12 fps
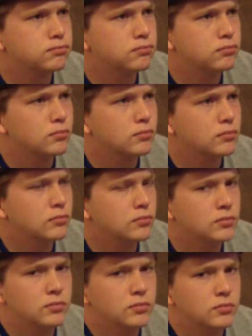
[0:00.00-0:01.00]

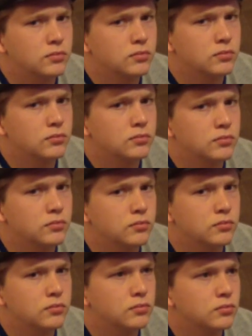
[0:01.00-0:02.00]

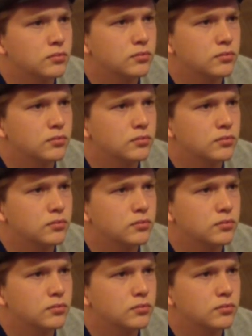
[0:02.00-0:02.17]
[no speech]